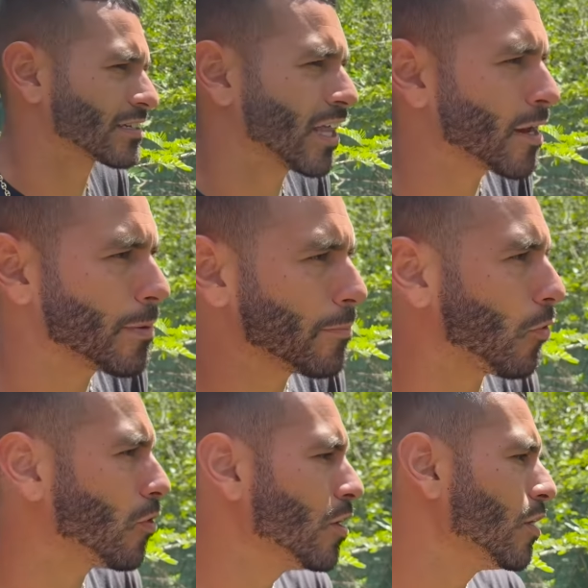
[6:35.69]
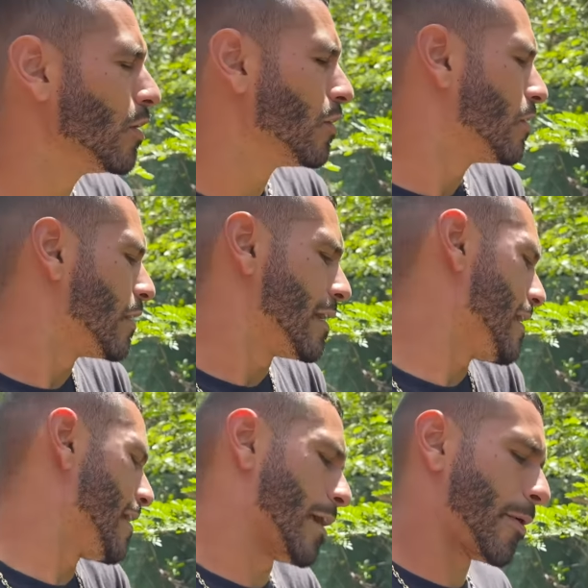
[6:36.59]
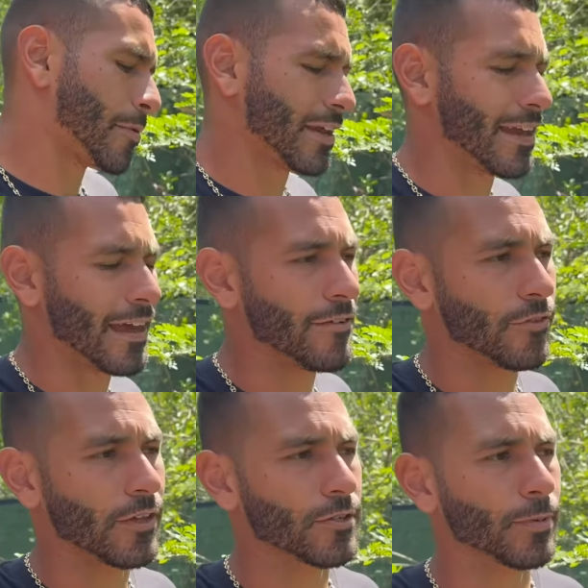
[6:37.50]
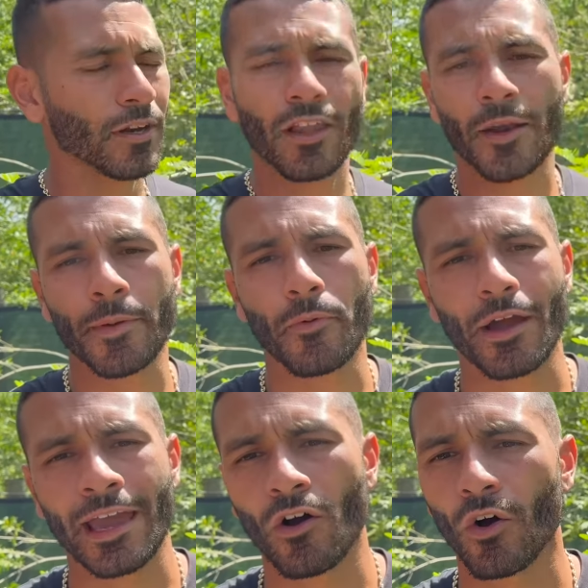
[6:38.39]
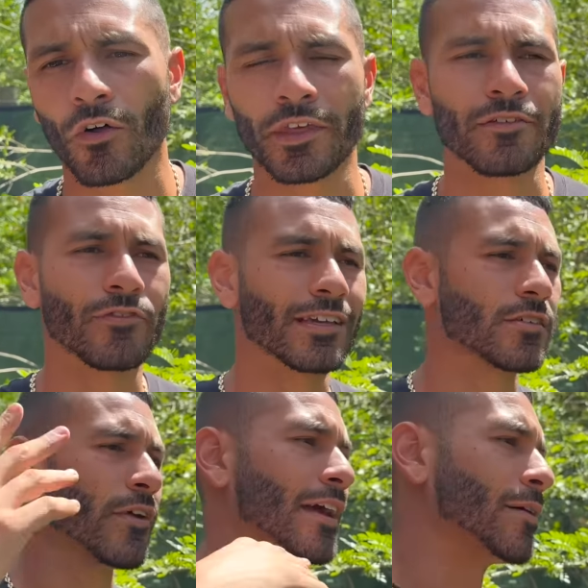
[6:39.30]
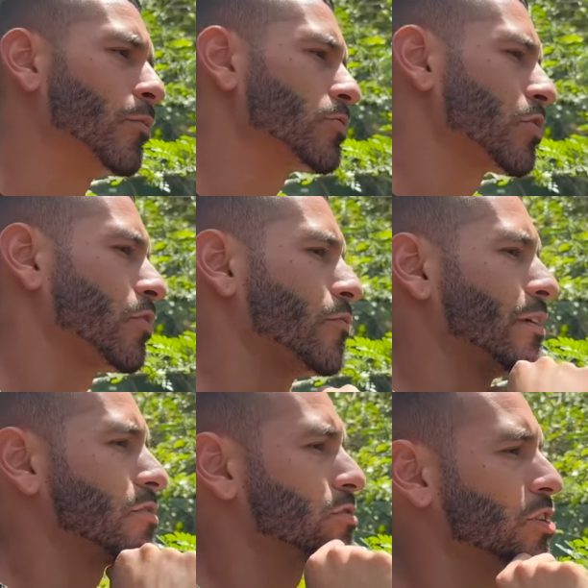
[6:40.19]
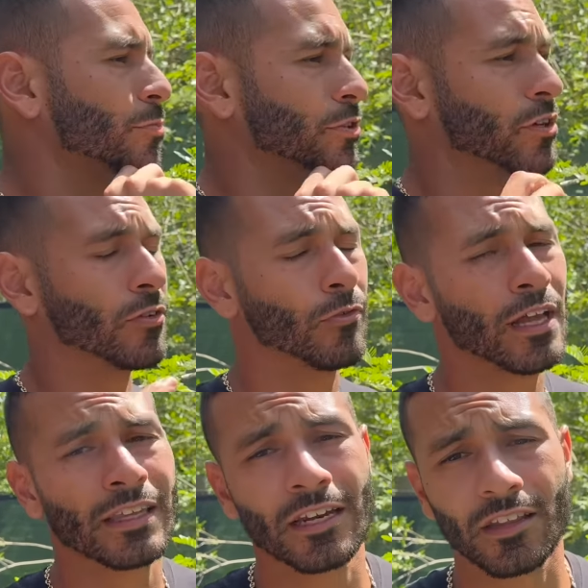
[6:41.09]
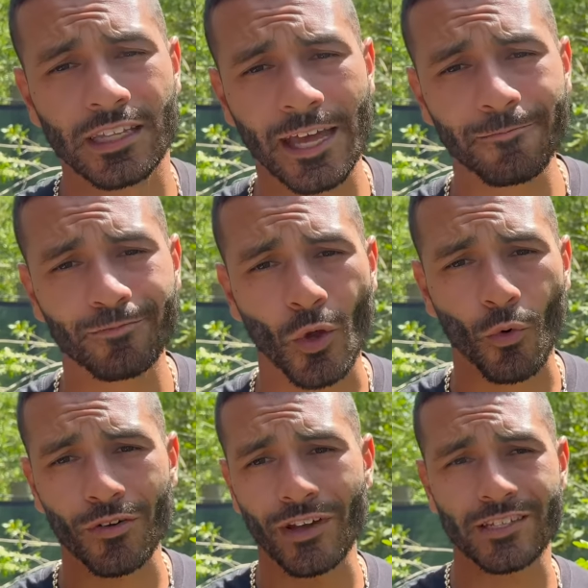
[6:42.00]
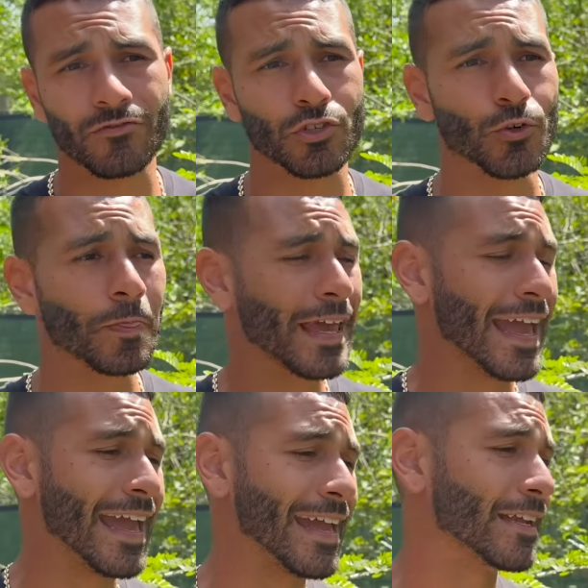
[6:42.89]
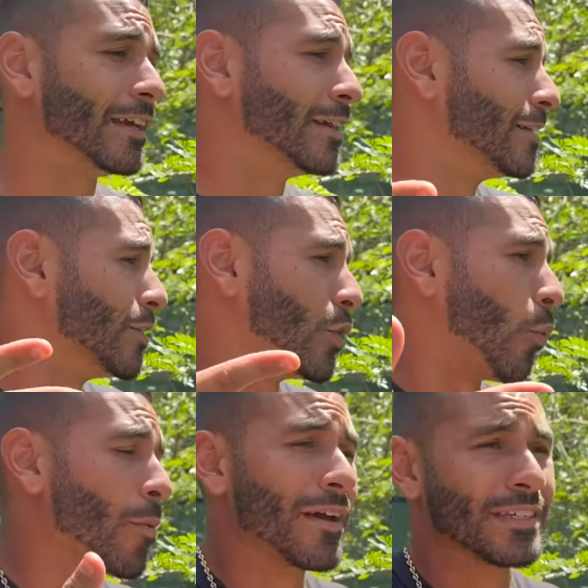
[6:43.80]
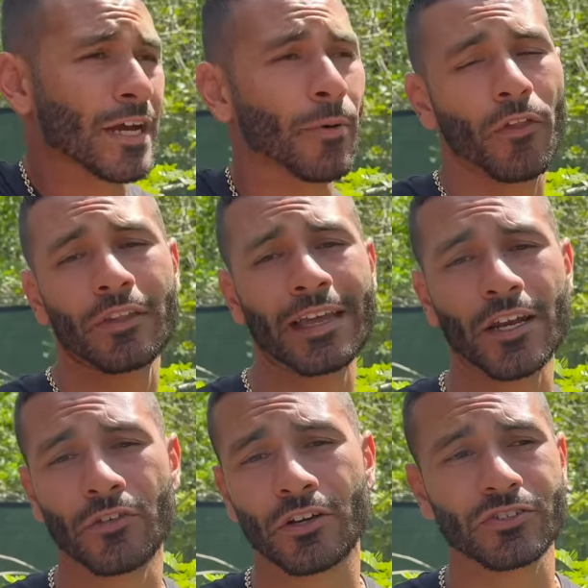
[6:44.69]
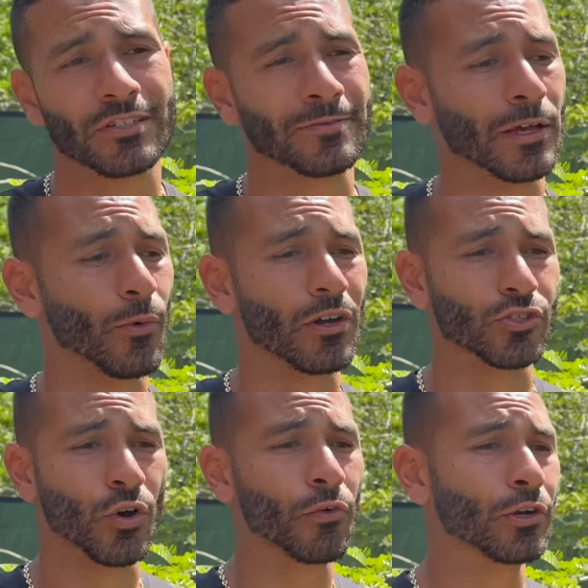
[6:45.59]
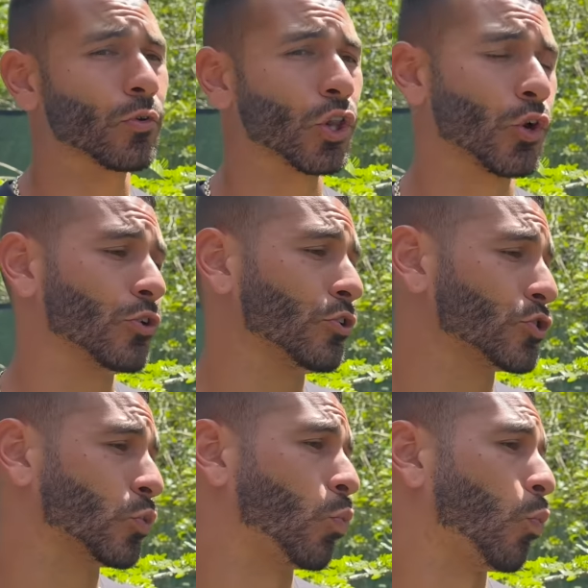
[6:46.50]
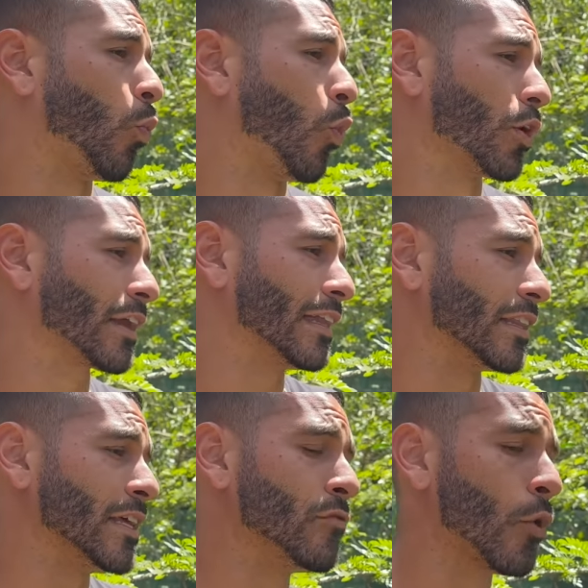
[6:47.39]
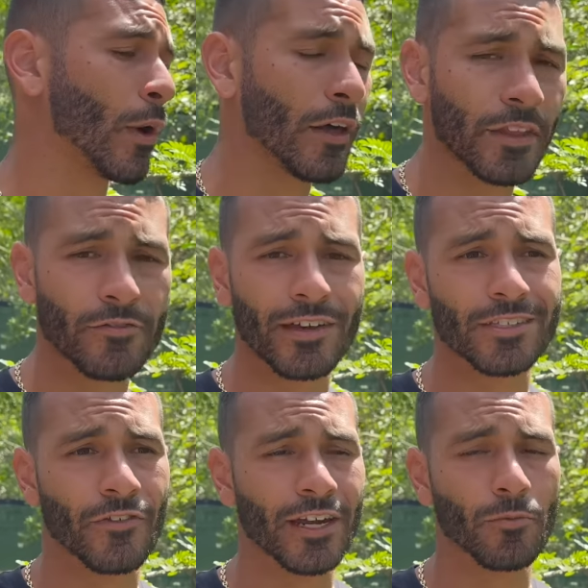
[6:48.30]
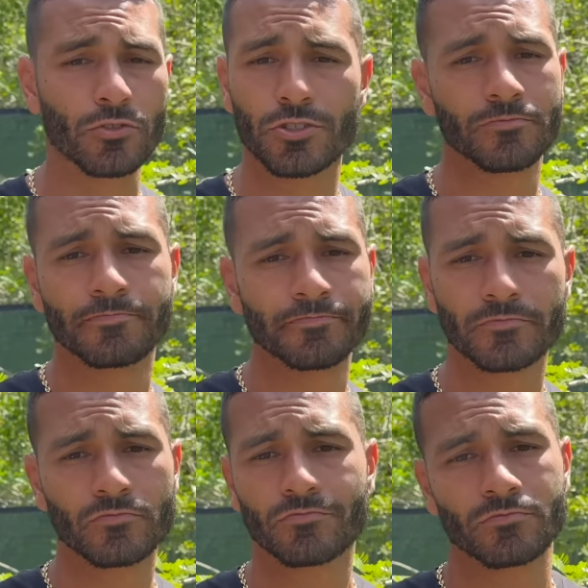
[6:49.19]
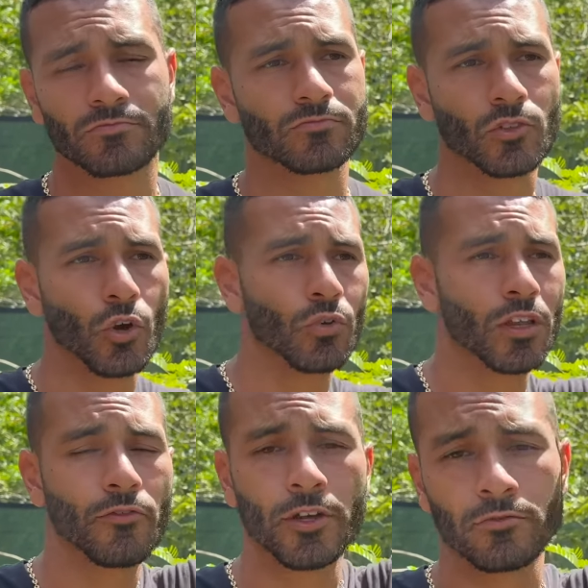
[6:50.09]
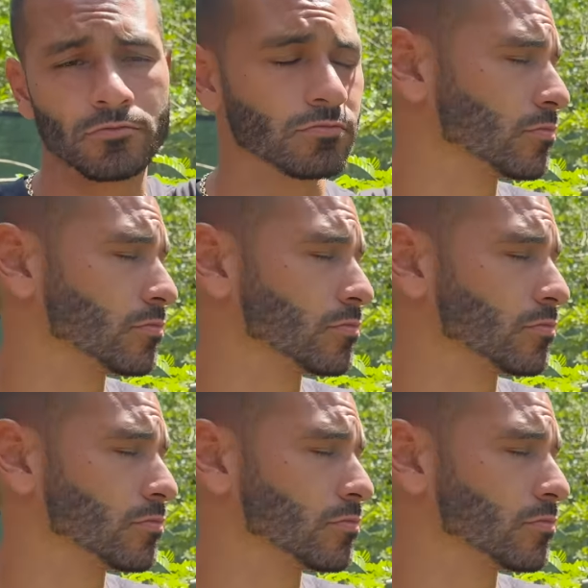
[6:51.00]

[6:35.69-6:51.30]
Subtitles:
A lot of people, and I'm probably gonna get hate for this, but a lot of people hate all the invasive animals and all the invasive stuff, but then at the end of the day, we're invasive too, and we're messing up all the native ecosystems as well. So if we don't learn to work and live around the invasive animals, go live in